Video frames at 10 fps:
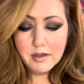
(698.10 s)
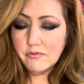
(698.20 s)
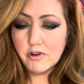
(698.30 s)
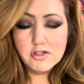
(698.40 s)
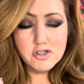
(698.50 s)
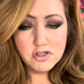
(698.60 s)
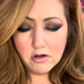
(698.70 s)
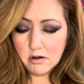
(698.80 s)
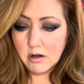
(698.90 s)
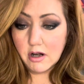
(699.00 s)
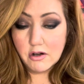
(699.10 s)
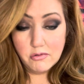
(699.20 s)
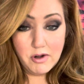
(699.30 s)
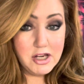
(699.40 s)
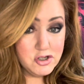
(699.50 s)
for a
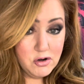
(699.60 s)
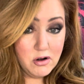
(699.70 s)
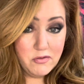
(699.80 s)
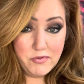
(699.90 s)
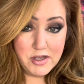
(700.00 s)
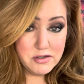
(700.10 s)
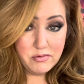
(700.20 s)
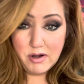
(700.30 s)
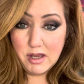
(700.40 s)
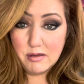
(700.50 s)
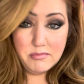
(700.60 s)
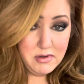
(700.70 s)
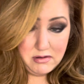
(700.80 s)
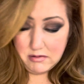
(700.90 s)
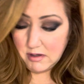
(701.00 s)
great jar of face cream,
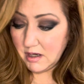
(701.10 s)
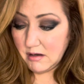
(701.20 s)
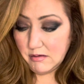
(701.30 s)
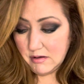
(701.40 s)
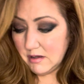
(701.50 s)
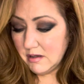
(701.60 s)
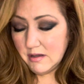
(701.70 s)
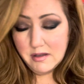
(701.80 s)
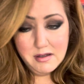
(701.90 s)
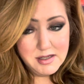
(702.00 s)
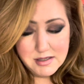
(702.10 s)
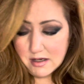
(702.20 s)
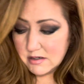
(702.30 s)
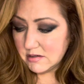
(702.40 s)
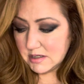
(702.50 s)
you know, it's
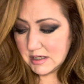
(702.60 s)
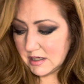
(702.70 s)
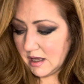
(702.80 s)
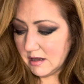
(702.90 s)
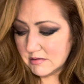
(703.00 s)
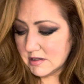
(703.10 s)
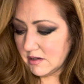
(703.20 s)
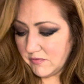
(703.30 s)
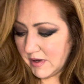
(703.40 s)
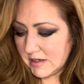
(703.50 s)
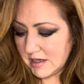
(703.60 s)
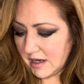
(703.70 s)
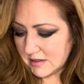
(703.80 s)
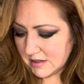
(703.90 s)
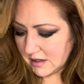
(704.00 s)
under $10. It's
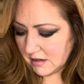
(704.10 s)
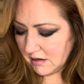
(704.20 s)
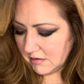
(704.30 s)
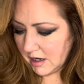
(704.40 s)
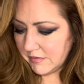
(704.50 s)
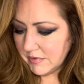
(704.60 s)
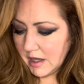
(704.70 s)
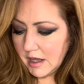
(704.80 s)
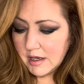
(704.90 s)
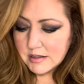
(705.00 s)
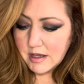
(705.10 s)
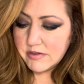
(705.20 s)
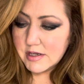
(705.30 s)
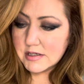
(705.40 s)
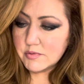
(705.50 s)
fantastic. Okay, now
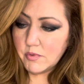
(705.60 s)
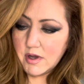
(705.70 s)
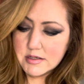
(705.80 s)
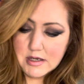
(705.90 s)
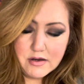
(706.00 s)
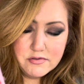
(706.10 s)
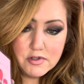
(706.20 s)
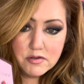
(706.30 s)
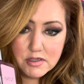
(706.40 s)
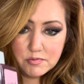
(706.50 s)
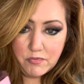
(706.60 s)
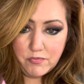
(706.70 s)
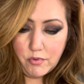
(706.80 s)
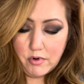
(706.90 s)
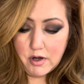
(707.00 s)
I've showed this
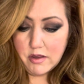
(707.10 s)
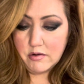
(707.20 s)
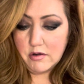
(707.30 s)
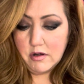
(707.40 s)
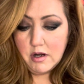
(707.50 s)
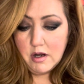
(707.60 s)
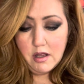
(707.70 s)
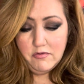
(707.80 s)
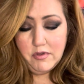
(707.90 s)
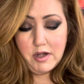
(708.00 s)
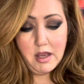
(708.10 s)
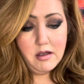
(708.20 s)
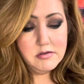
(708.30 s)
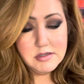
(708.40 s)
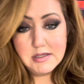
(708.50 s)
before in other
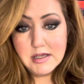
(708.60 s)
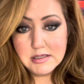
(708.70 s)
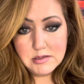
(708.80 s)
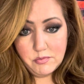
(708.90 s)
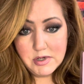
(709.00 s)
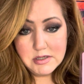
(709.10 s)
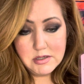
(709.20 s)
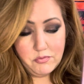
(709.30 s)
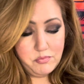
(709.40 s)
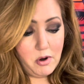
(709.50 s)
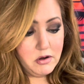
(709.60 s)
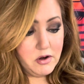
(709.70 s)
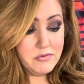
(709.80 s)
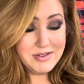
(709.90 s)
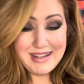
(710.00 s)
videos. This was part
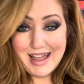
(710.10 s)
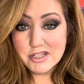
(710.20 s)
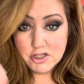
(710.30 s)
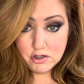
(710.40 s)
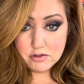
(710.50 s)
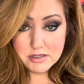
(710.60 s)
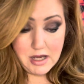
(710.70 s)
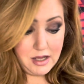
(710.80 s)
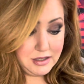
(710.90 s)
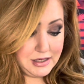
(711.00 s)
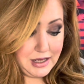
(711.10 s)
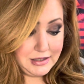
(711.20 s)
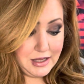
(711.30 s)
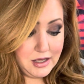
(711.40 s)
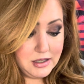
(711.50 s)
of last year's holiday
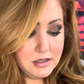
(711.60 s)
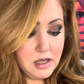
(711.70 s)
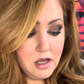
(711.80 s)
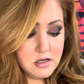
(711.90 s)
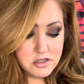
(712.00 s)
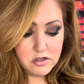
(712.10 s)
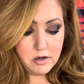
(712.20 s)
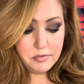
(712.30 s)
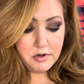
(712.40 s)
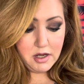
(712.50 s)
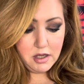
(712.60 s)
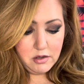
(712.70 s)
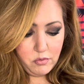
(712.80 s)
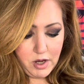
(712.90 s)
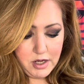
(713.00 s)
line, Strawberry
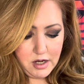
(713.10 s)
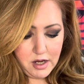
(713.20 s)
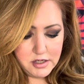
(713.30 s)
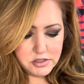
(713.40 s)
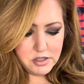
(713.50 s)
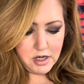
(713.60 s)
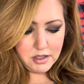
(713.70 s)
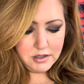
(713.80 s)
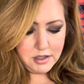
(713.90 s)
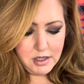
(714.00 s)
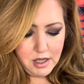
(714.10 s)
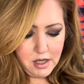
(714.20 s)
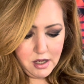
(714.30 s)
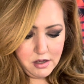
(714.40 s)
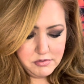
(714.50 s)
White Hot Chocolate.
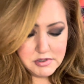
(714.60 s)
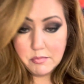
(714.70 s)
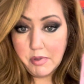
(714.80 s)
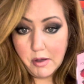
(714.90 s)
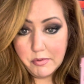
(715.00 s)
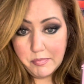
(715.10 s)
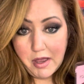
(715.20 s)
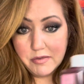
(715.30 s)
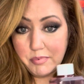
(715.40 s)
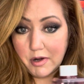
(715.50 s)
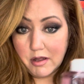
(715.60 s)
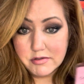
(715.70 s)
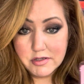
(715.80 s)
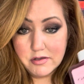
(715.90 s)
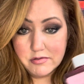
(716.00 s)
It was a bubble bath, but I
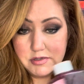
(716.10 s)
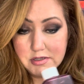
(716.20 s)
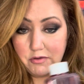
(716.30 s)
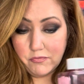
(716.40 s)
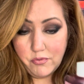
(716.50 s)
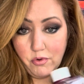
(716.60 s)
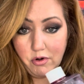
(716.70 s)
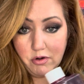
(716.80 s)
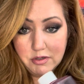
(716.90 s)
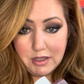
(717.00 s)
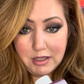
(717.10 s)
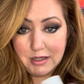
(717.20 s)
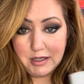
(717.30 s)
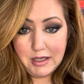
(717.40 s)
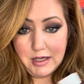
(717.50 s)
also used it for like
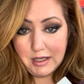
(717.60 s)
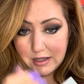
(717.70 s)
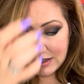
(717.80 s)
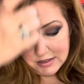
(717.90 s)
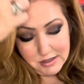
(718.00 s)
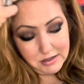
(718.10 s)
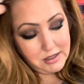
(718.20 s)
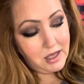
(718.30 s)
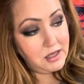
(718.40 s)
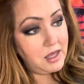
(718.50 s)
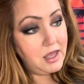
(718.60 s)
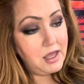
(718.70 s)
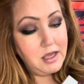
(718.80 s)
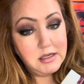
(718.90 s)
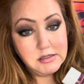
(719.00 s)
cleaning and things like that,
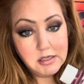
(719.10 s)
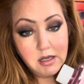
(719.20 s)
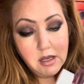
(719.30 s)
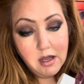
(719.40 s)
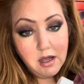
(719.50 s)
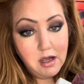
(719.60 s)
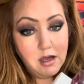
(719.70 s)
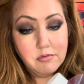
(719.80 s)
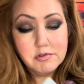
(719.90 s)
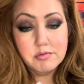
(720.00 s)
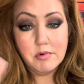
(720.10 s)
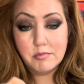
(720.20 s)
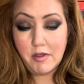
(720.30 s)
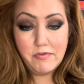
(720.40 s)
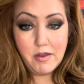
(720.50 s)
and was one of
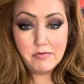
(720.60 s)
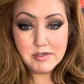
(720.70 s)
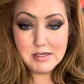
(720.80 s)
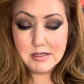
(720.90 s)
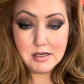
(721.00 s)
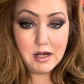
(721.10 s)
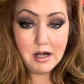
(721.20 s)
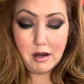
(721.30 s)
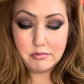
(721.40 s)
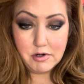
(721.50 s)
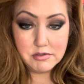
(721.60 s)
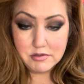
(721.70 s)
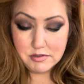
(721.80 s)
my favorite scents. And I would also